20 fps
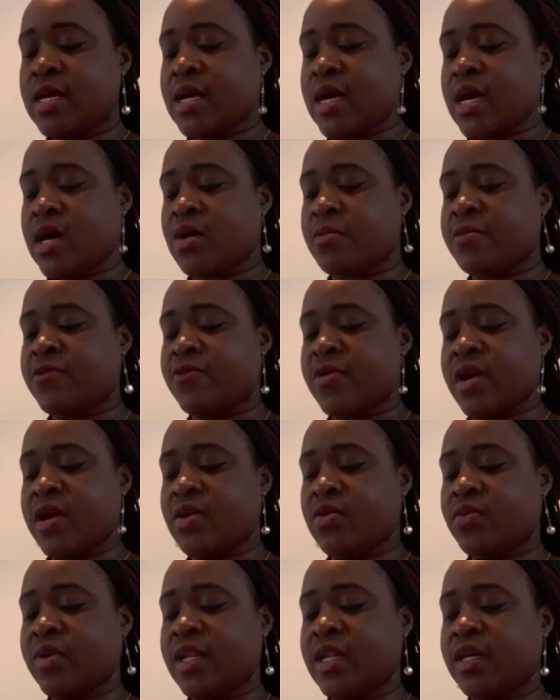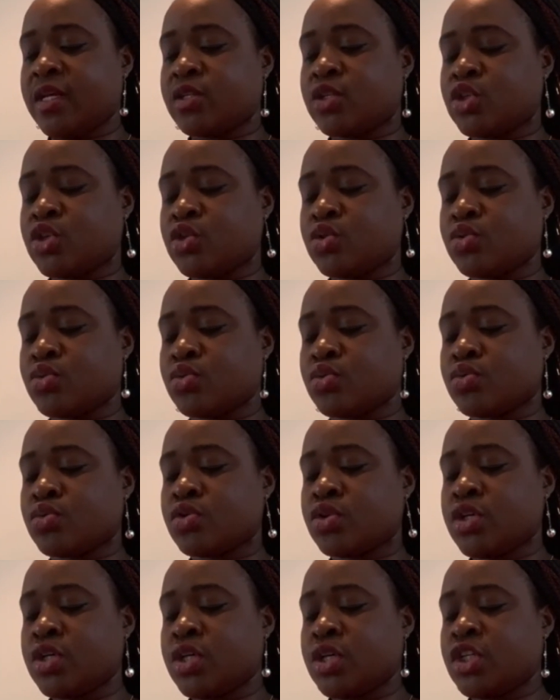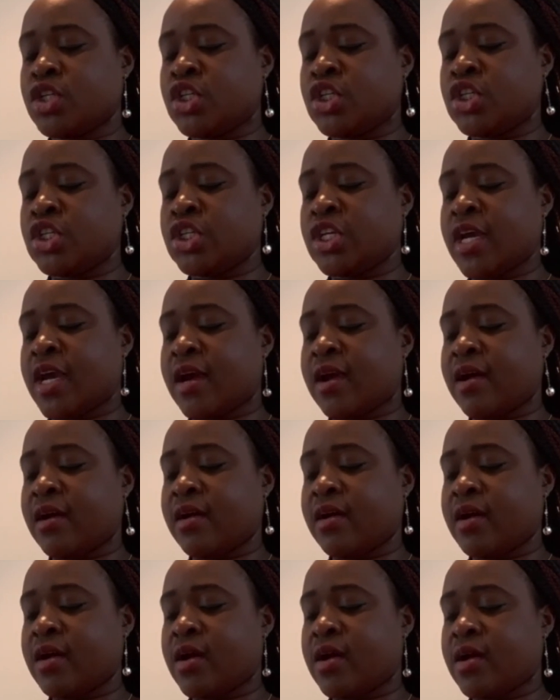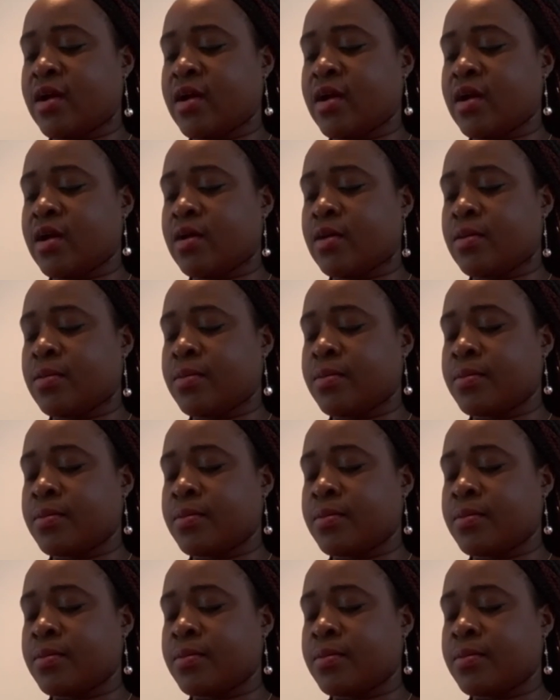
I'll be very willing to share um,